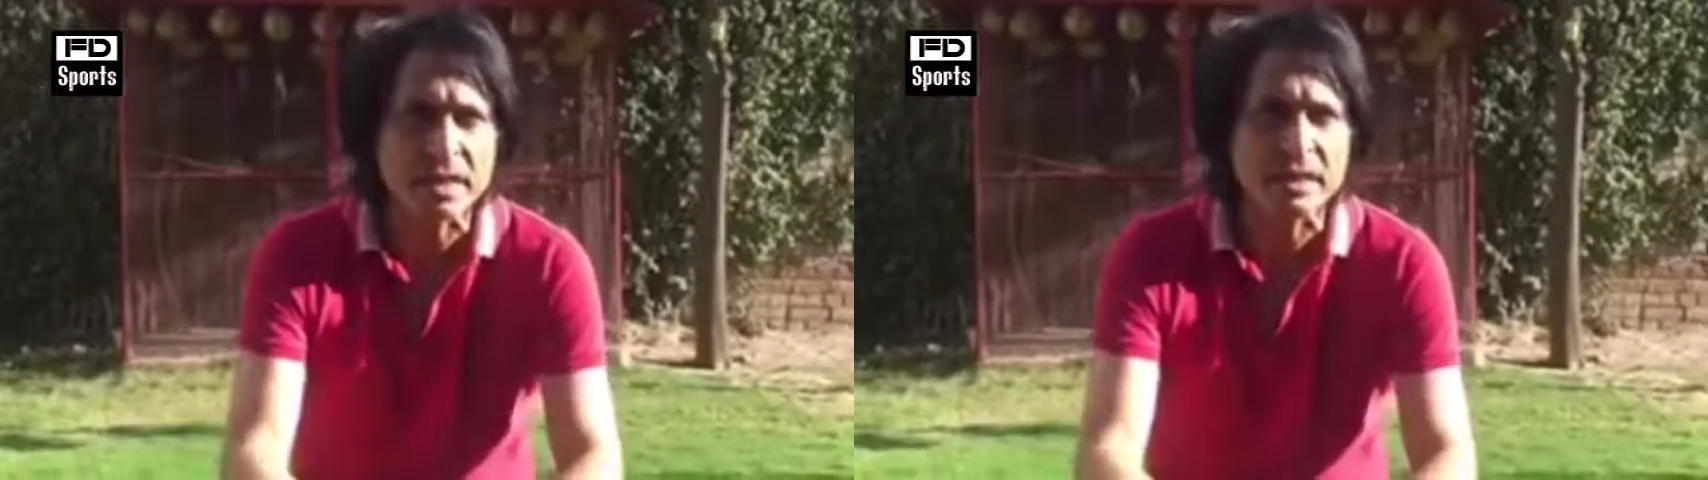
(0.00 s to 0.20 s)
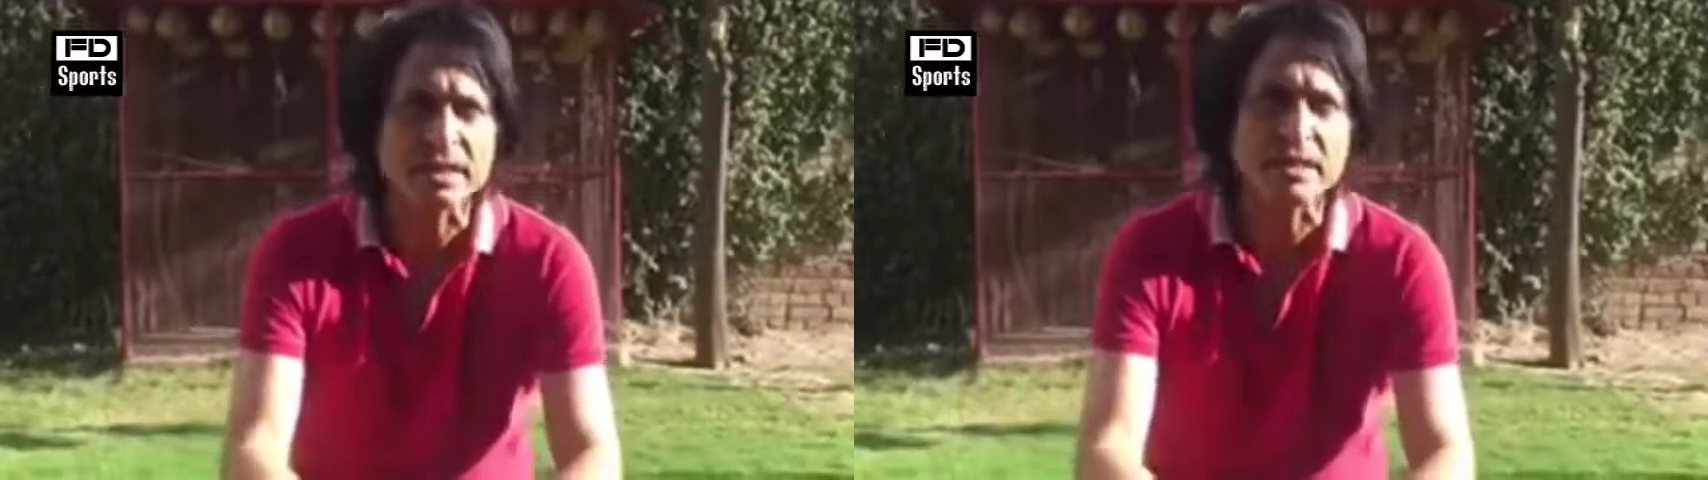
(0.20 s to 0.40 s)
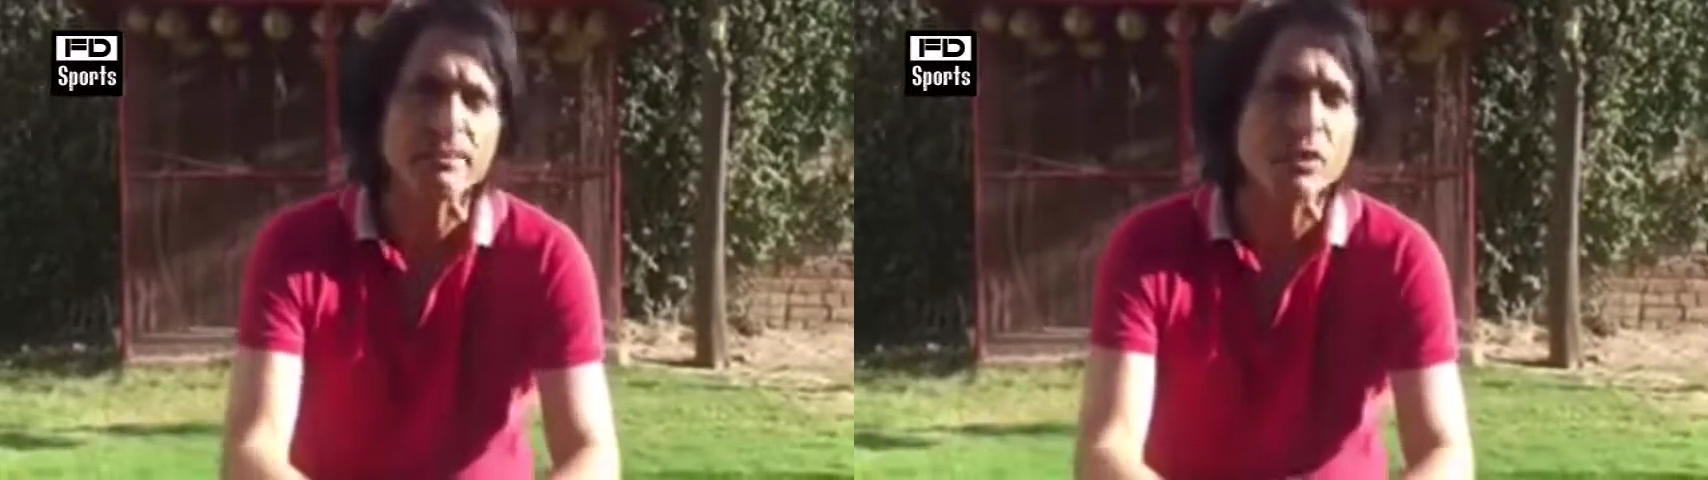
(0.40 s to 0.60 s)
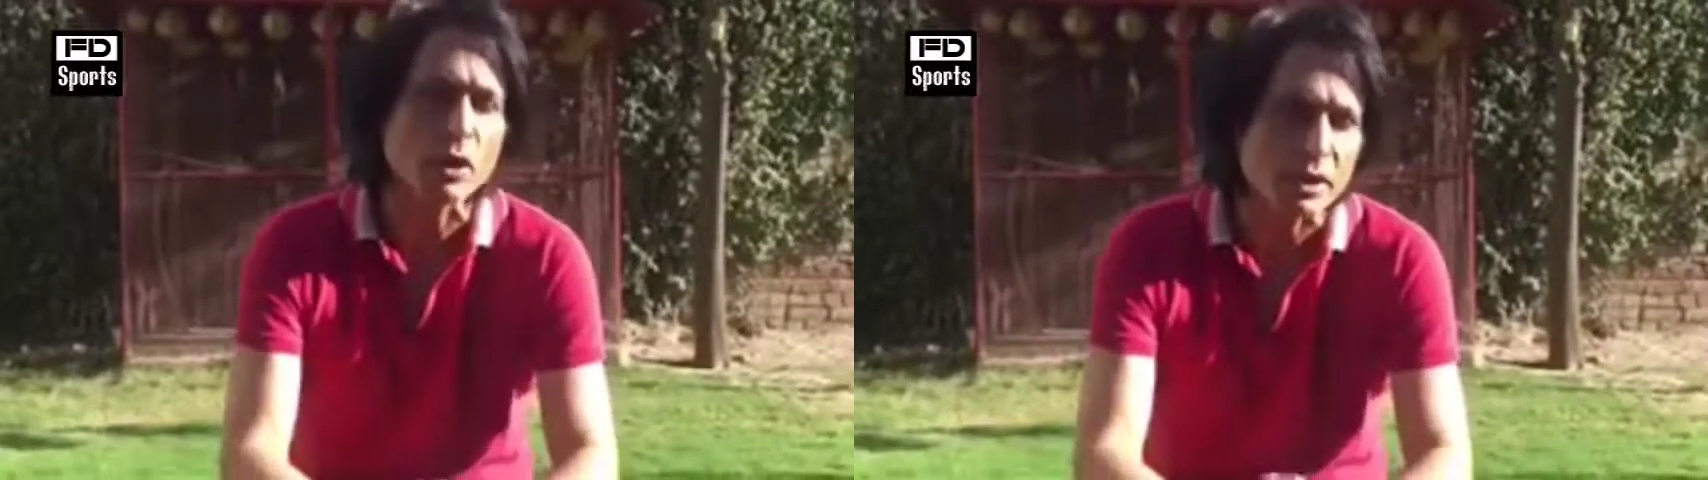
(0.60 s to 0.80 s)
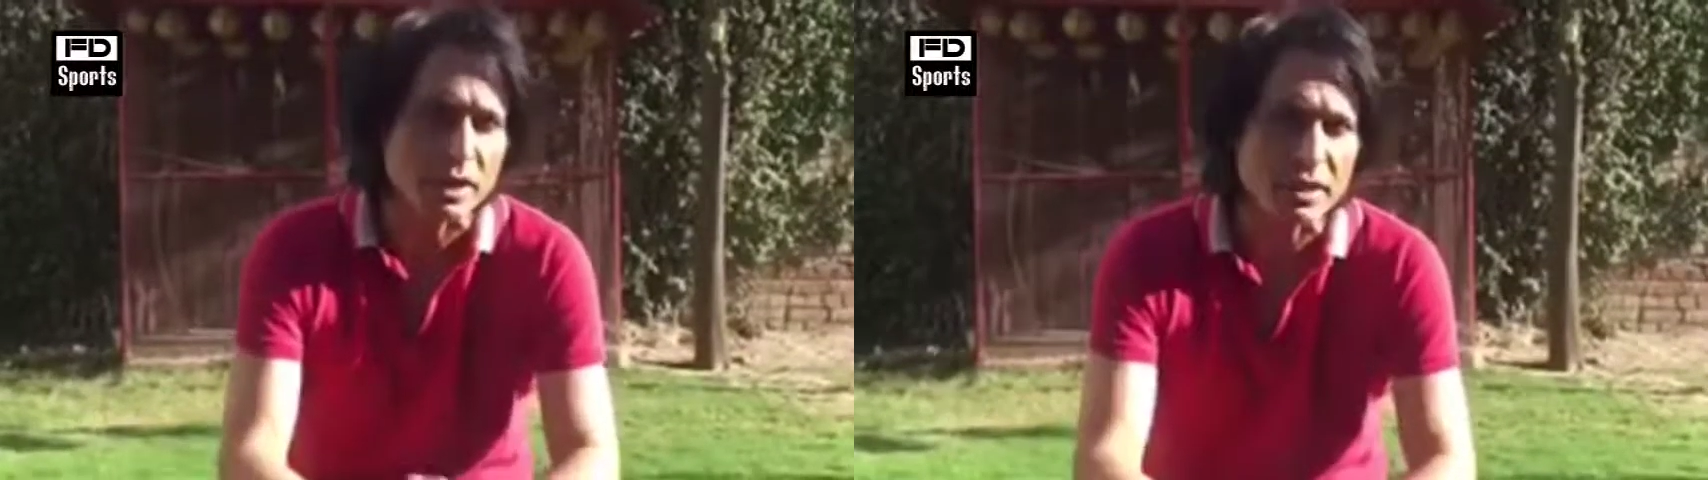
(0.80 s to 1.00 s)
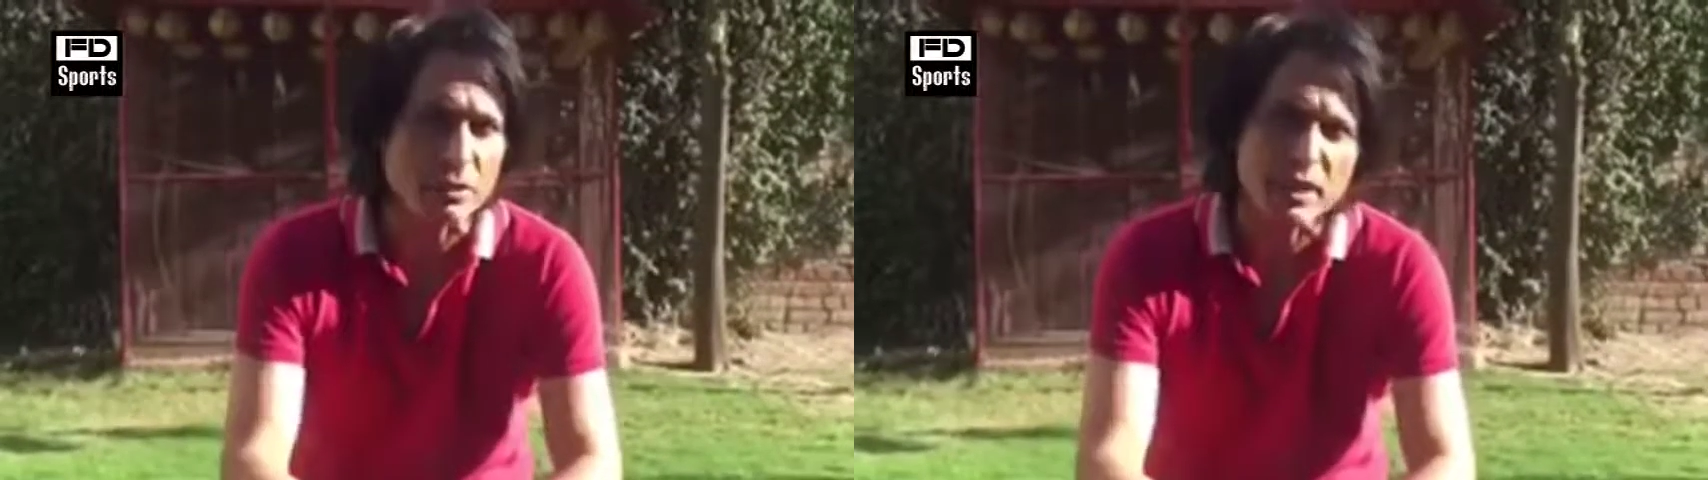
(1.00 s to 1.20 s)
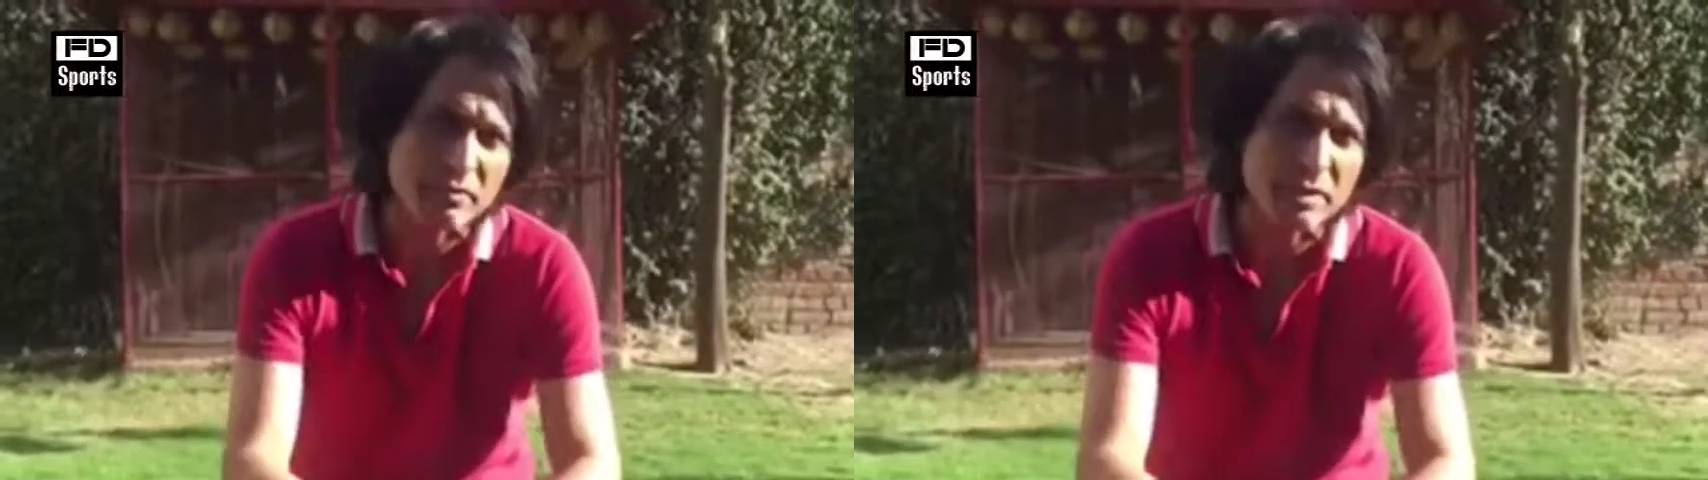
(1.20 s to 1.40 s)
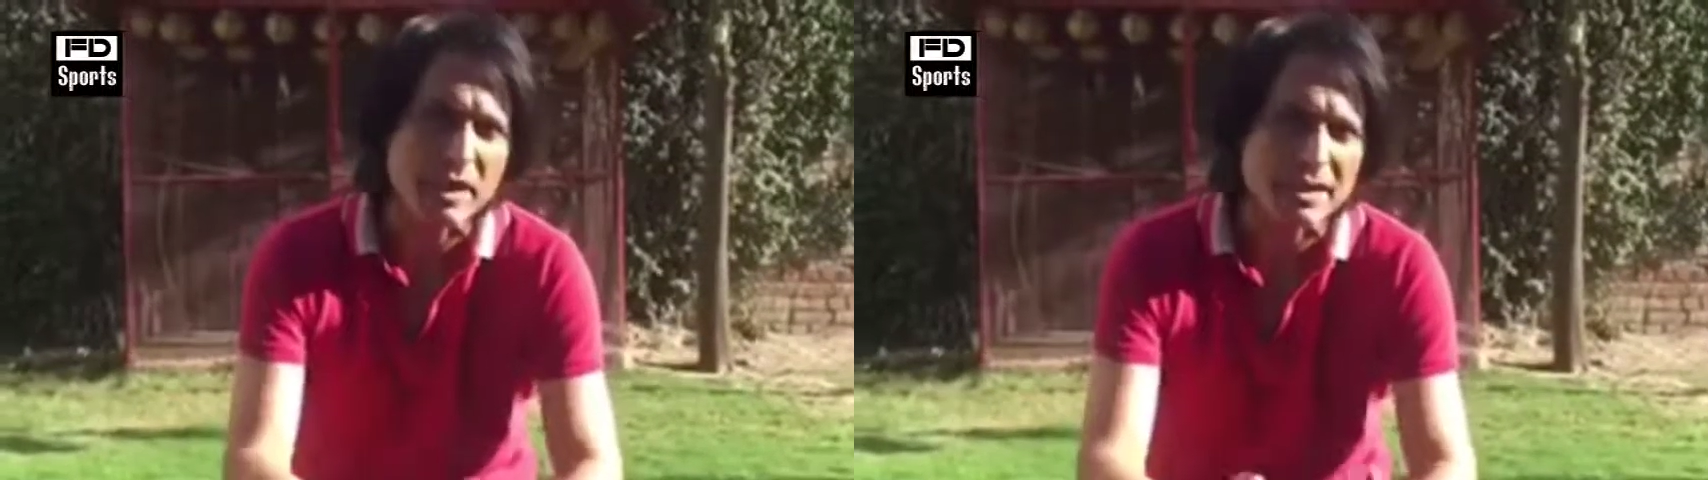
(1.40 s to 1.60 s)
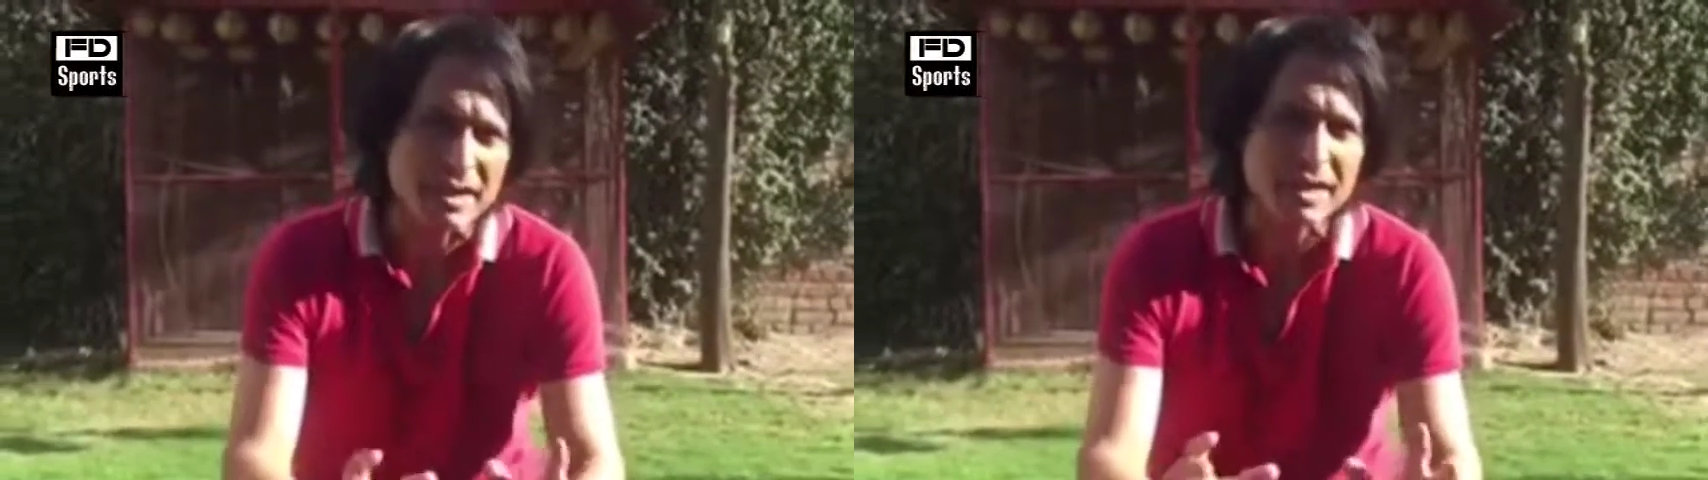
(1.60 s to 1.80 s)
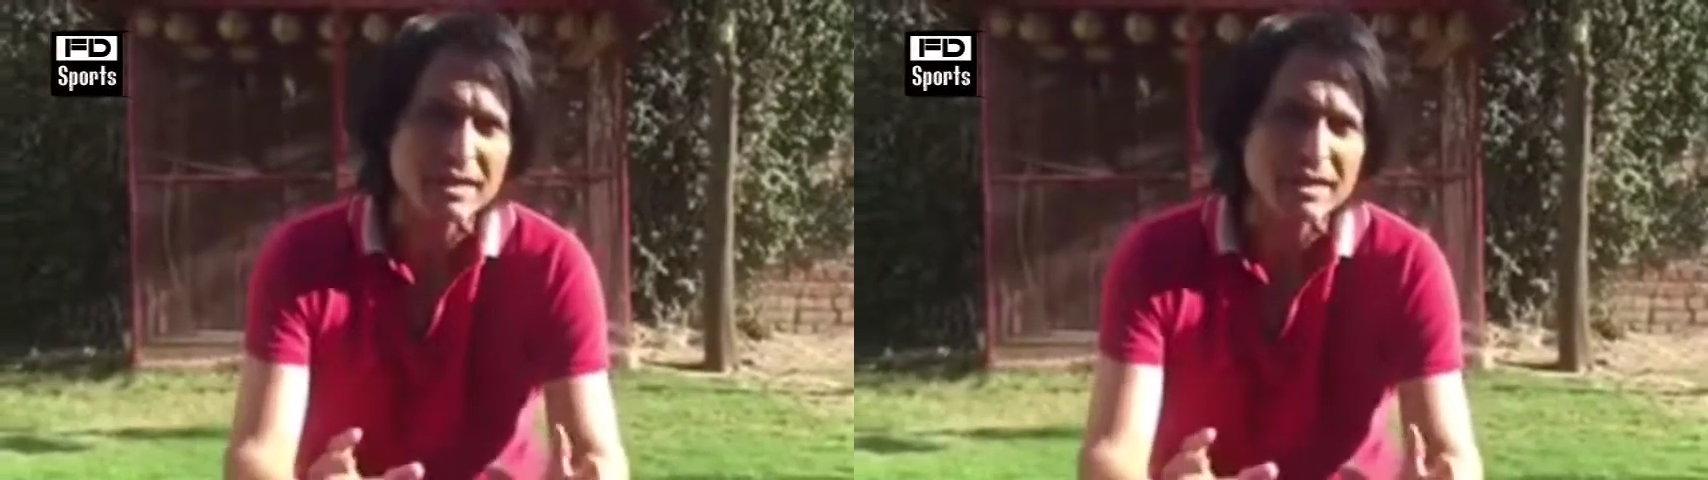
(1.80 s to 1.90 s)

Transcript: in the subcontinent would have been